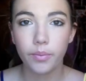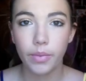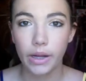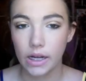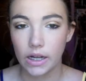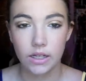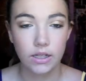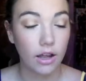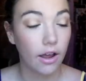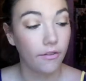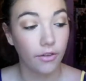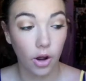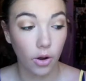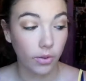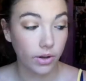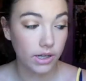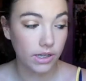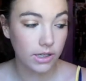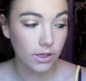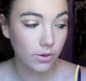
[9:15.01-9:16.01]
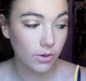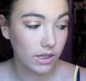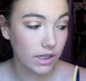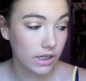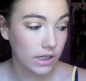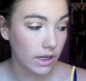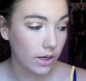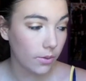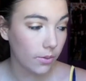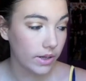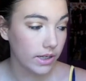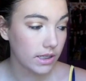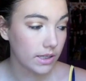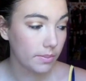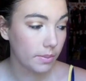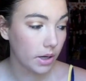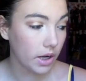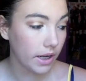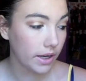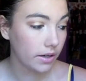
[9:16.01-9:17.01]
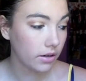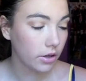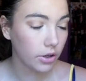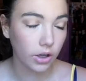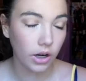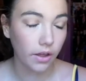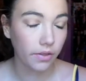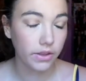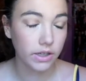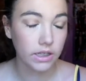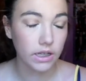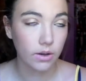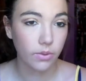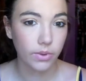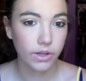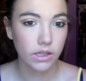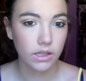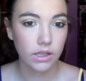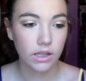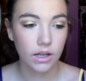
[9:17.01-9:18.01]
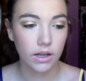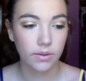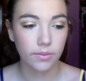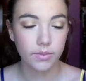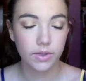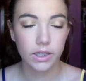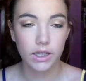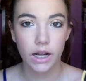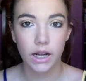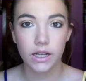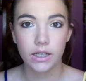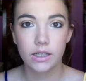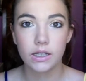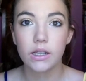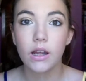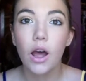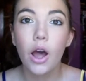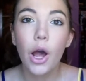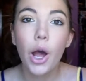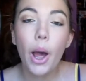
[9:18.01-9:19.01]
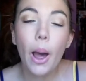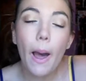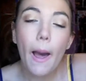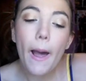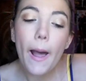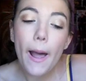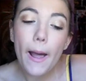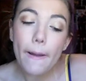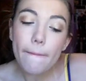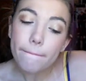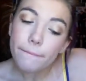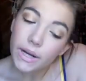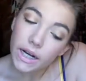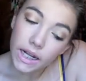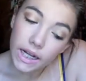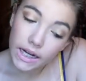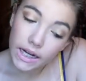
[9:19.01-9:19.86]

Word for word: Because I've always used the sequins, but, or not the sequins, the studs. But